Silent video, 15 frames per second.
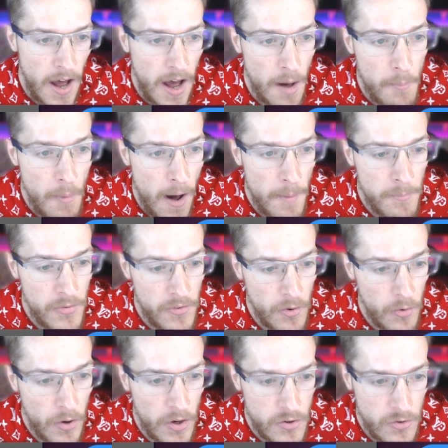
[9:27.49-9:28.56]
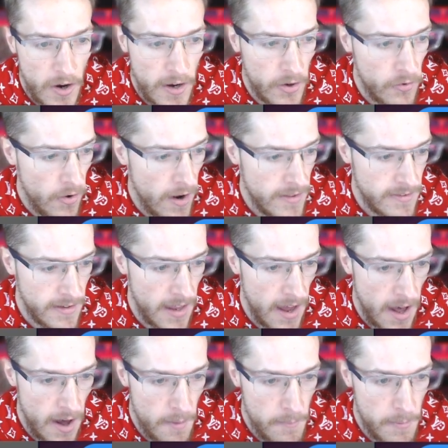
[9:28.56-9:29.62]
I'm still going to try and grind to get
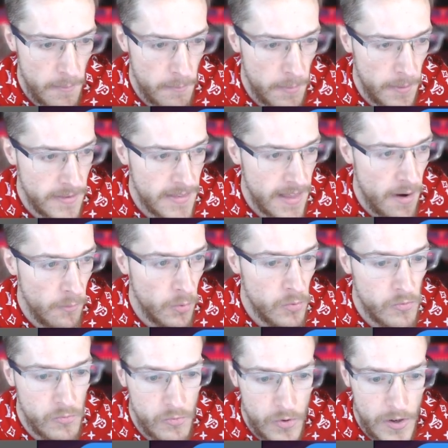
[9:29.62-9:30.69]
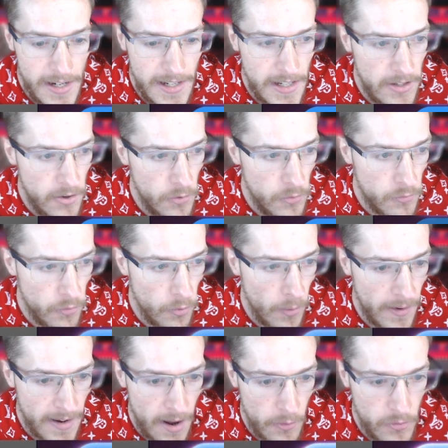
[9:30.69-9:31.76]
up, but that was really
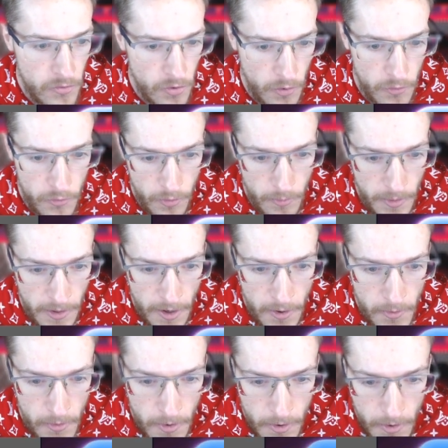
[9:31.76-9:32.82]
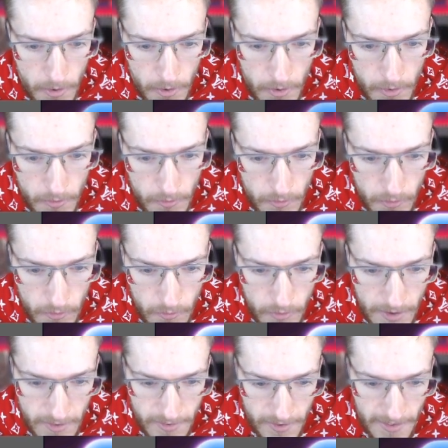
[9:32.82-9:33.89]
useful, and that was just from, you know,
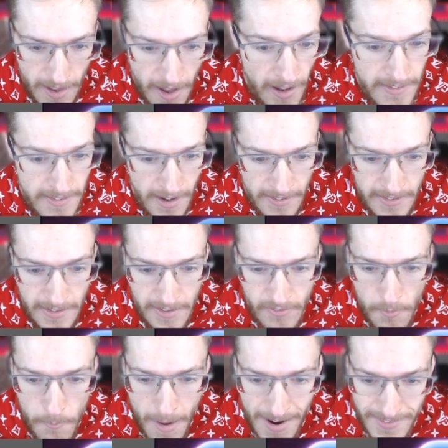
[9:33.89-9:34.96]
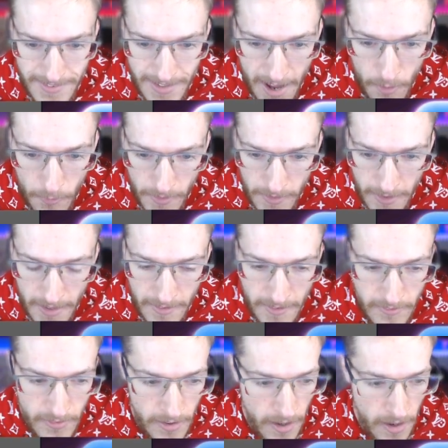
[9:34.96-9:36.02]
rinsing that. I didn't even max it out in the end
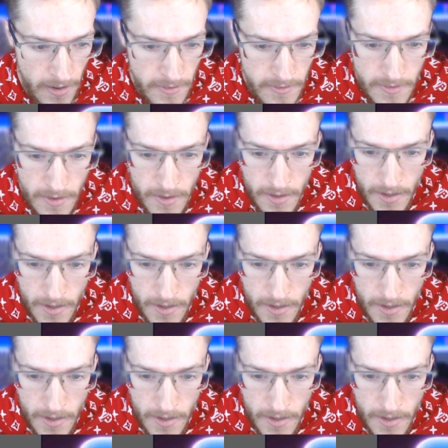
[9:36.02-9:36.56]
either, guys.